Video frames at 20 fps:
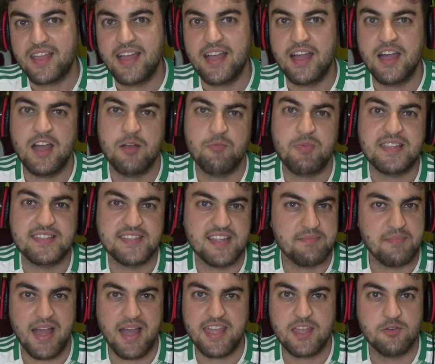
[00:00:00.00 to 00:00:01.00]
Uh, we
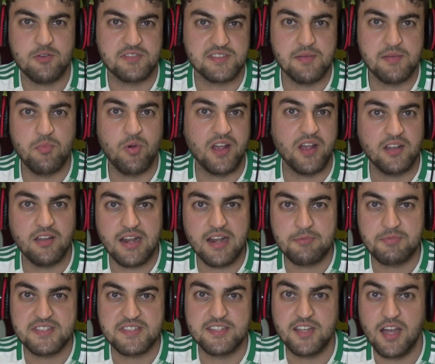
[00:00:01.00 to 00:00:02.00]
said Mahious and
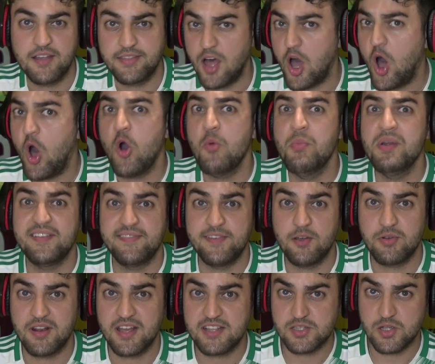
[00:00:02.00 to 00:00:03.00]
Bouanani would start. The whole
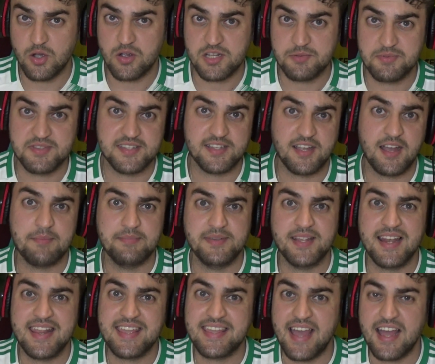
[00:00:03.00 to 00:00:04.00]
midfield I told you would start
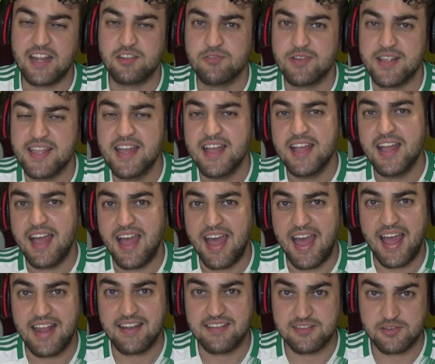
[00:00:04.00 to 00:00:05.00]
Abdelli Kadri
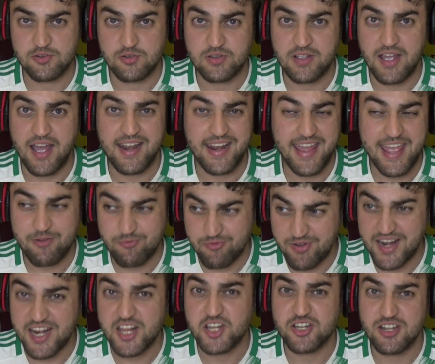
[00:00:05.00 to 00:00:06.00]
and Zorgane. He
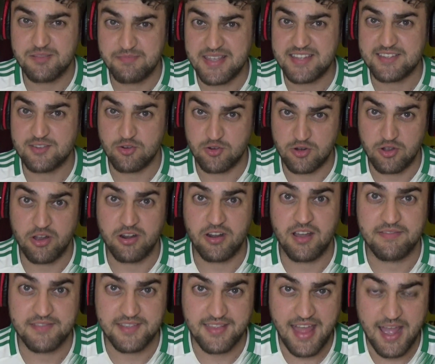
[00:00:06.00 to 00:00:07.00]
really should be Zorgan
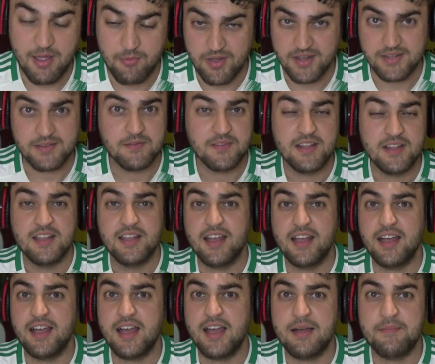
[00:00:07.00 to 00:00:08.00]
after that one.
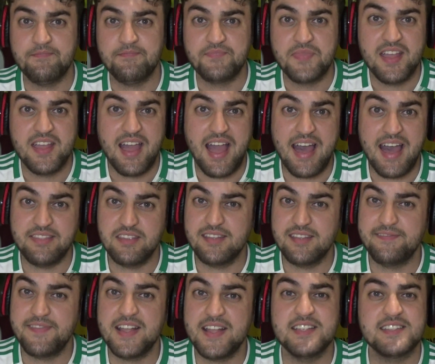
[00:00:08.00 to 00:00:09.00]
Um, and the
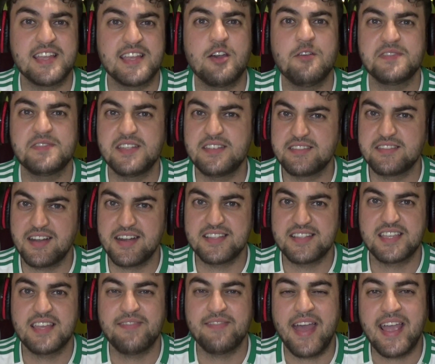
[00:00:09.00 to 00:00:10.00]
defence, he obviously decided
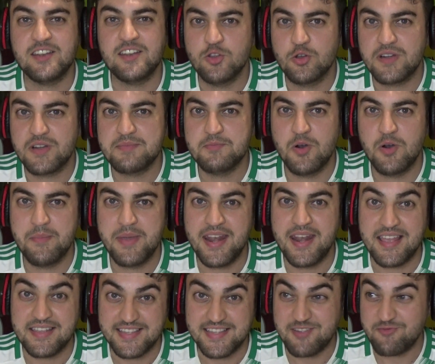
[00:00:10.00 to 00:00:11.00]
to give Ait-Nouri more
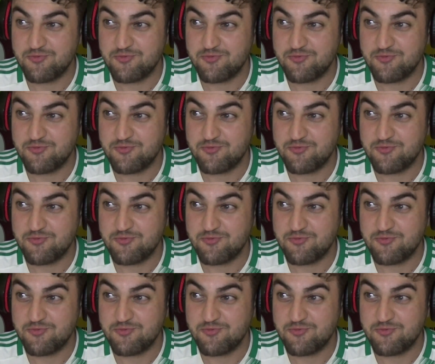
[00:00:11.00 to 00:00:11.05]
minutes. He